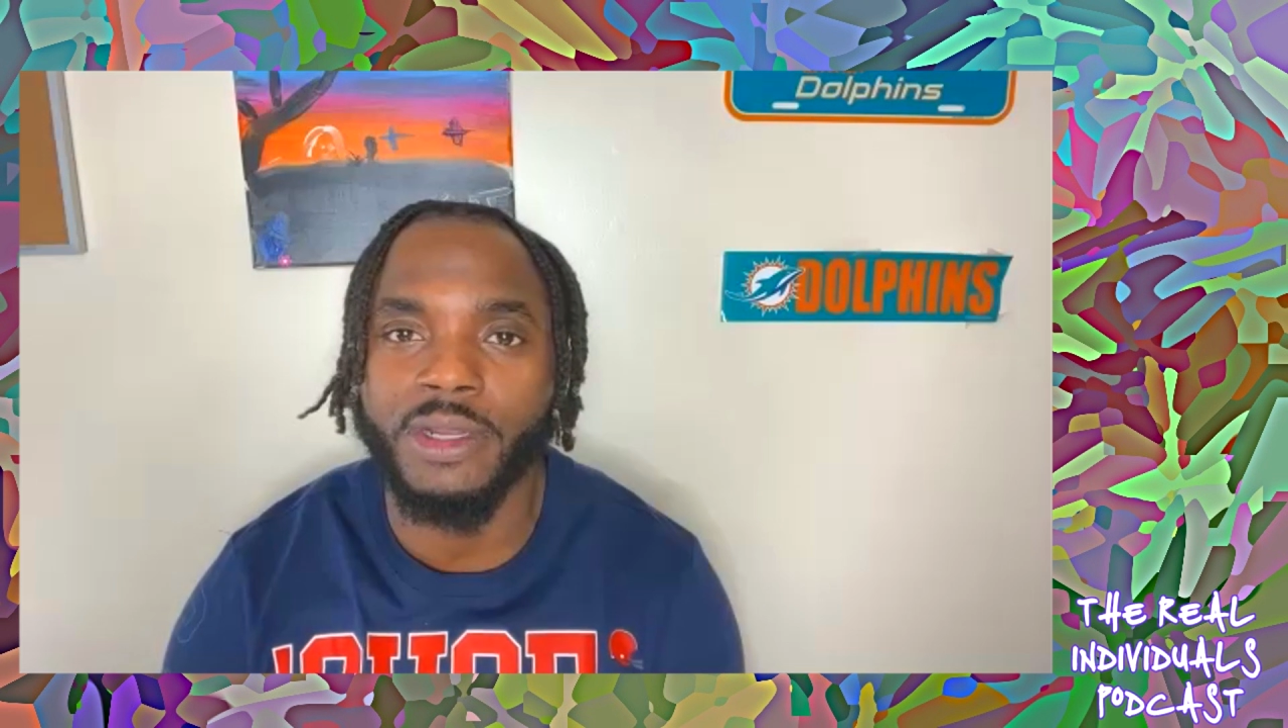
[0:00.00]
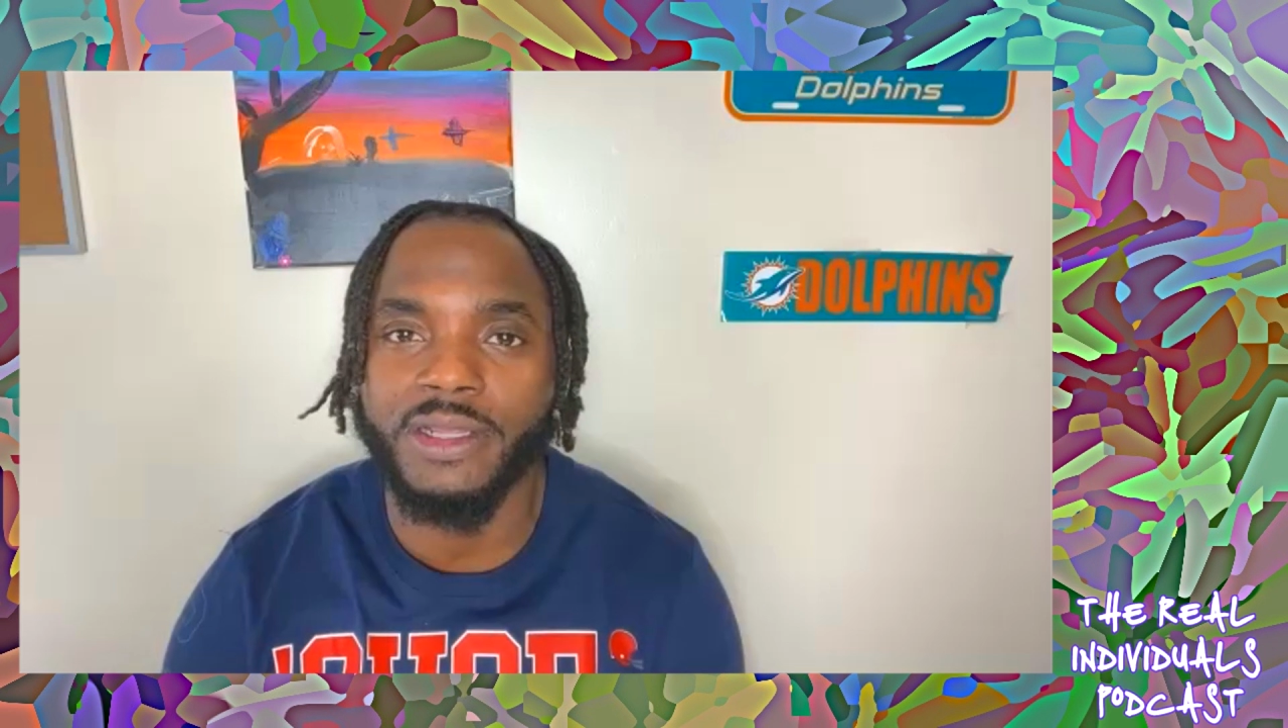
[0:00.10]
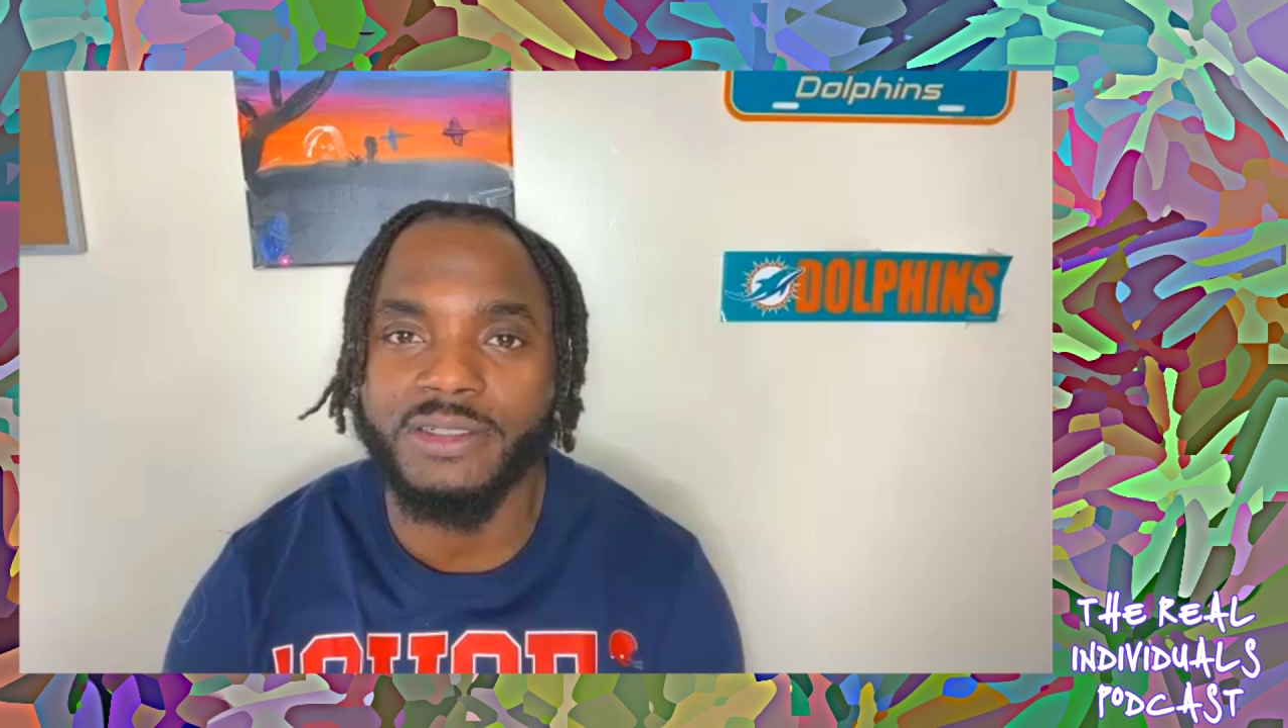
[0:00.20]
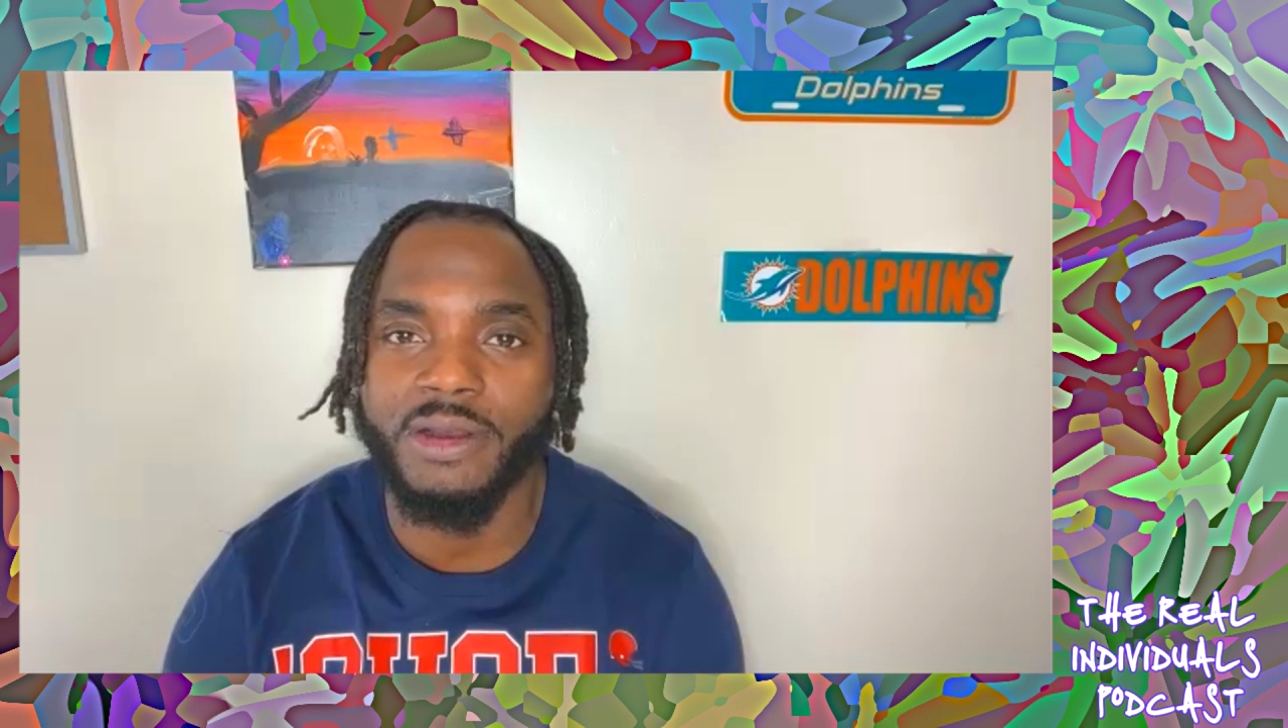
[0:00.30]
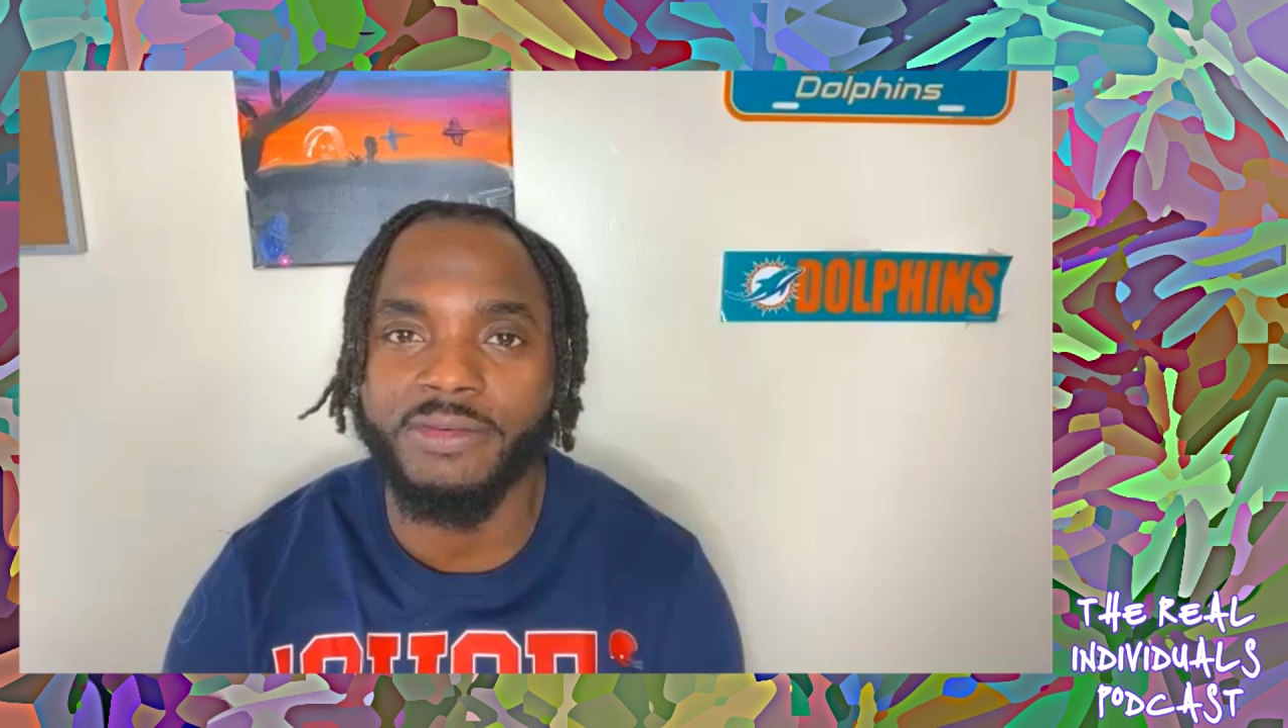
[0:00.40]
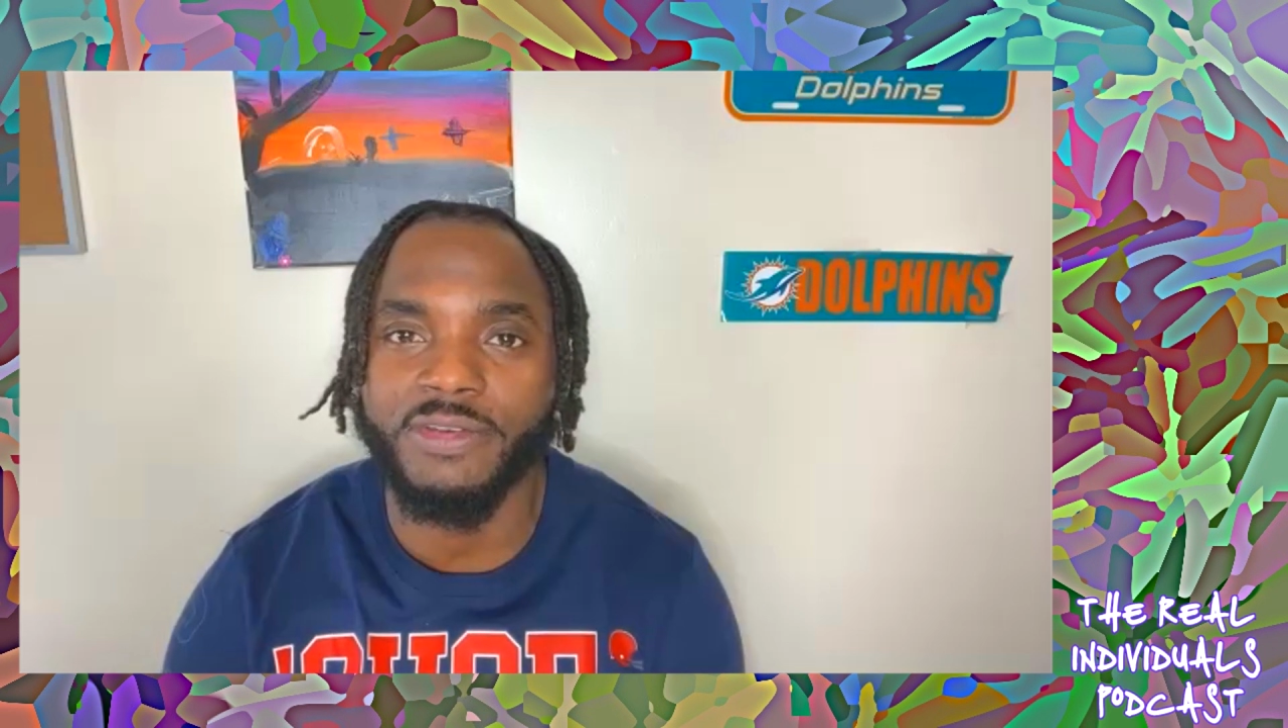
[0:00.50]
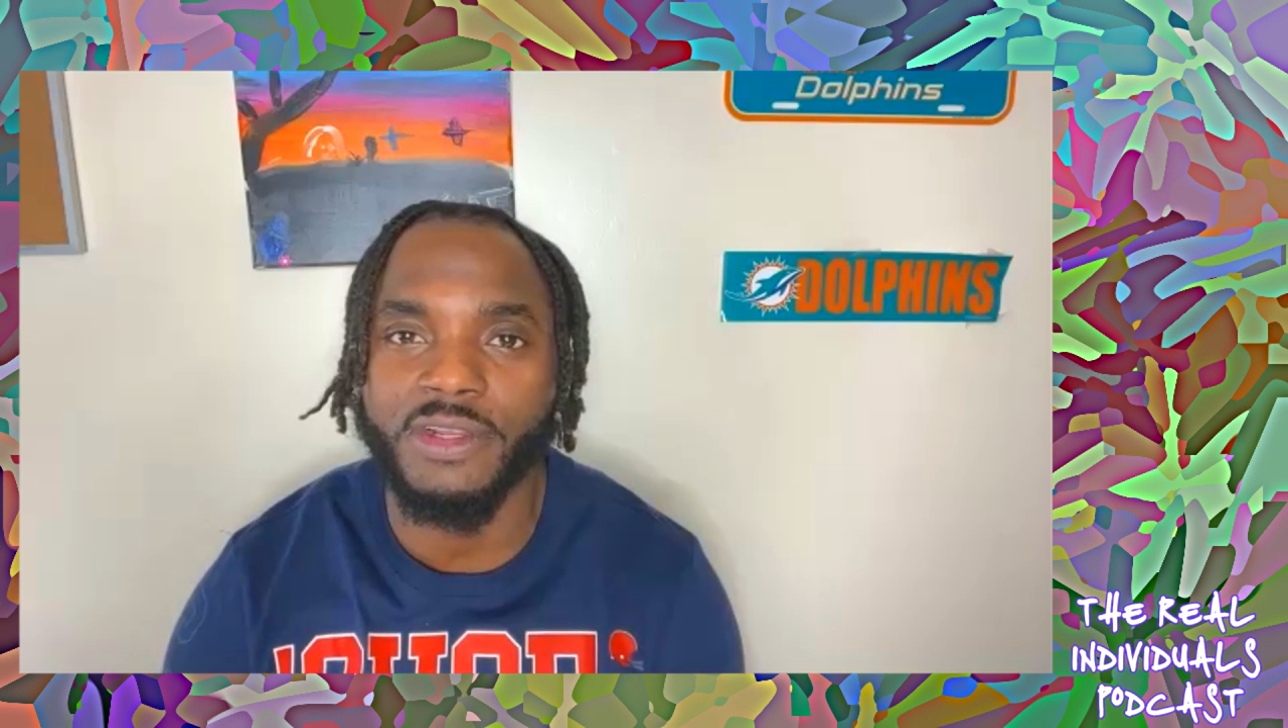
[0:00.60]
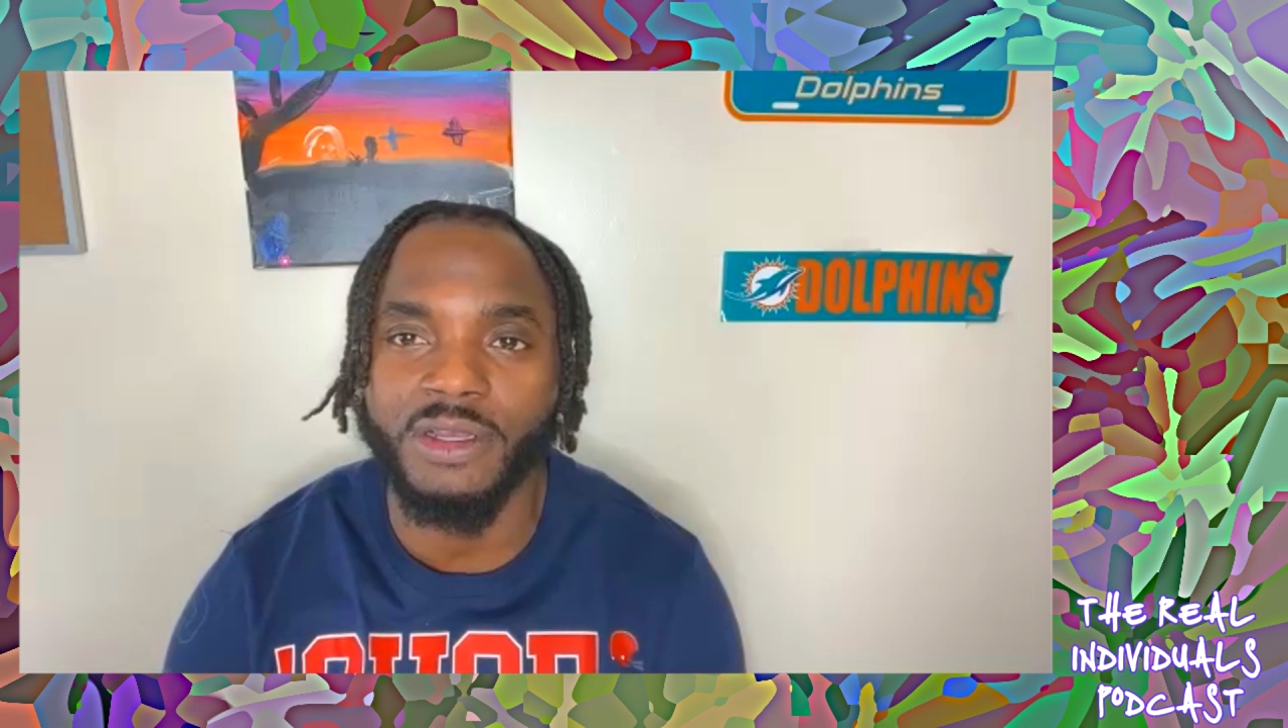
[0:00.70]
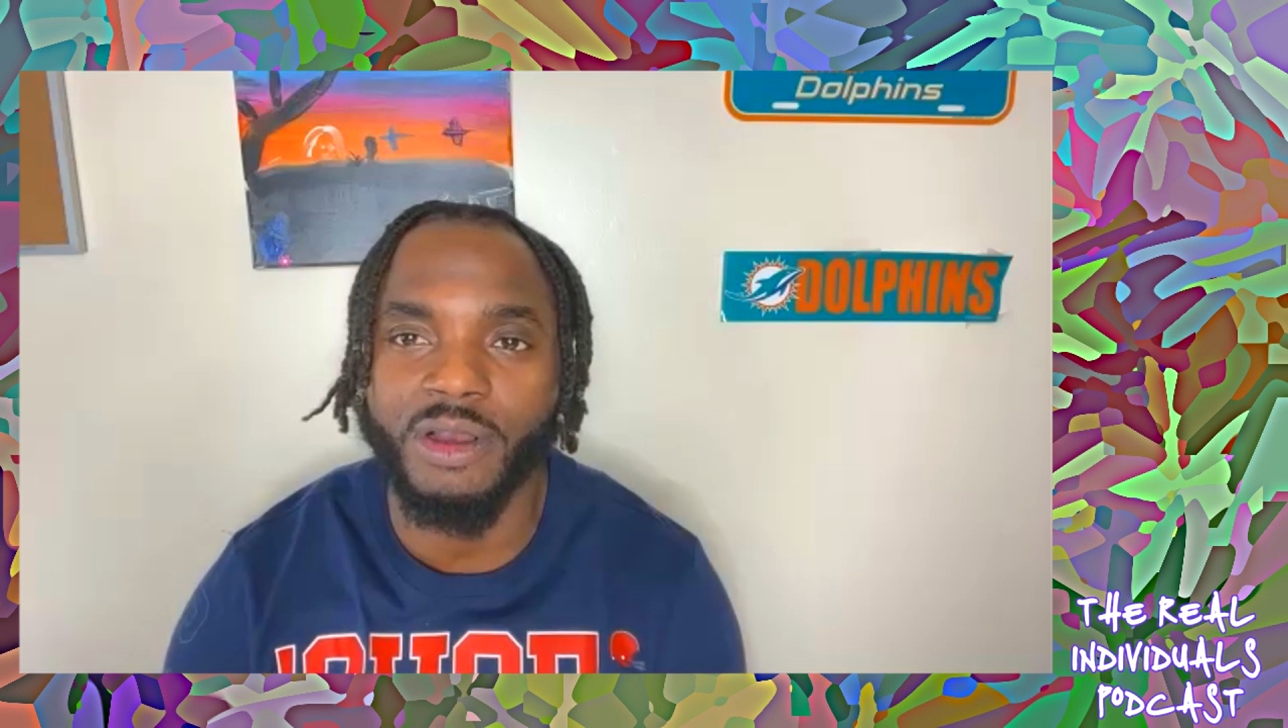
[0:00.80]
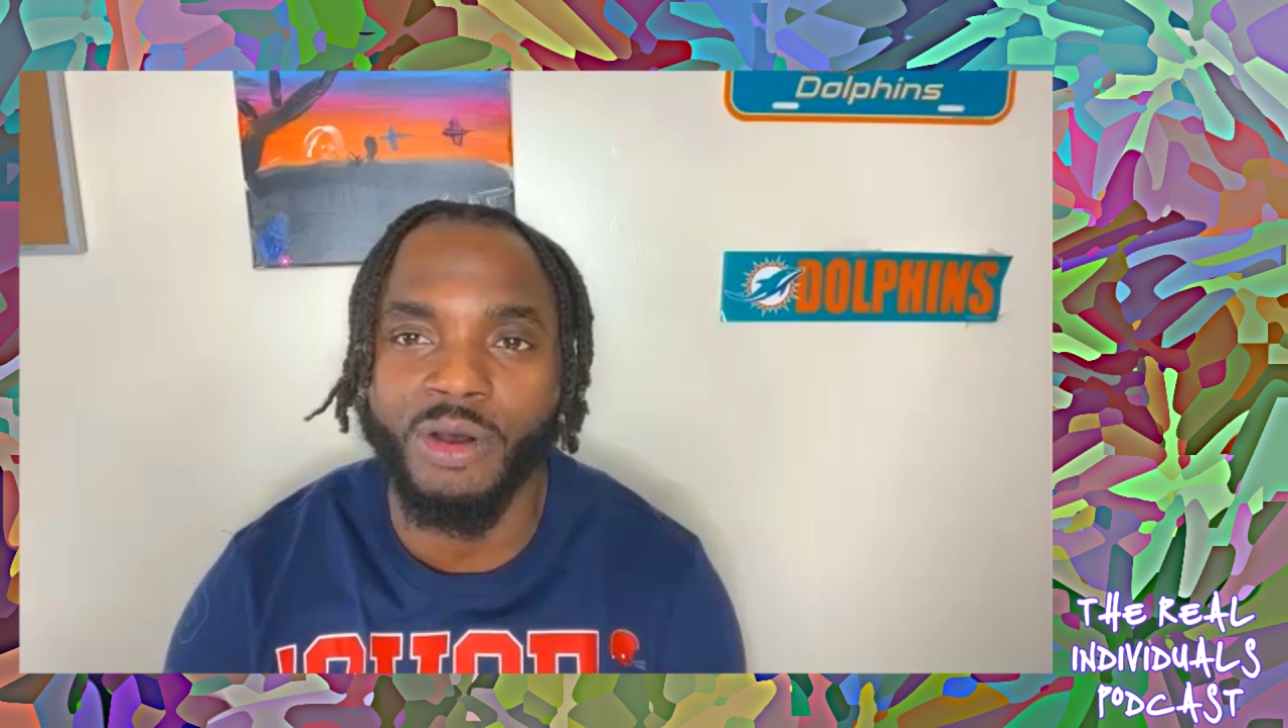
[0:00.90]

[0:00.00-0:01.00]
they start feeling